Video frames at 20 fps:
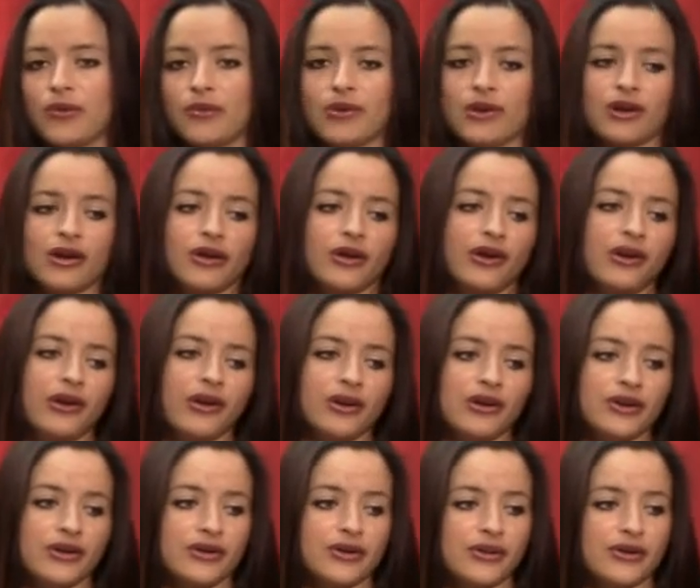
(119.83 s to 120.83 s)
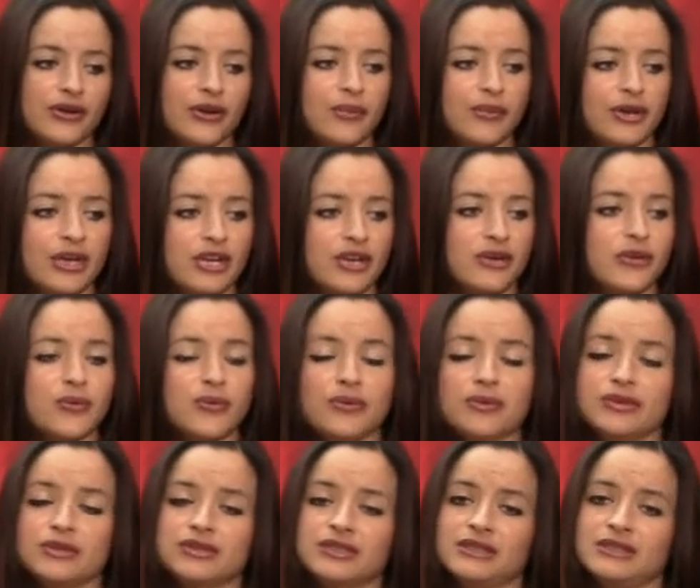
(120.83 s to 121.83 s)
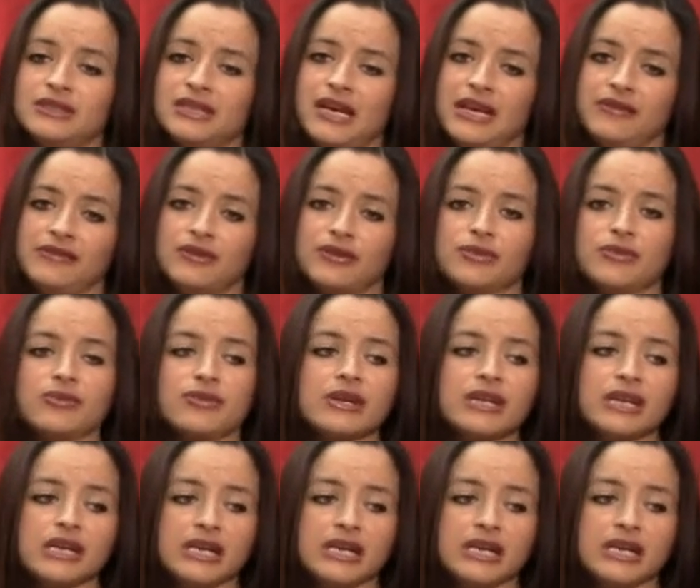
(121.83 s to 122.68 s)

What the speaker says: We learn so many tools in life to really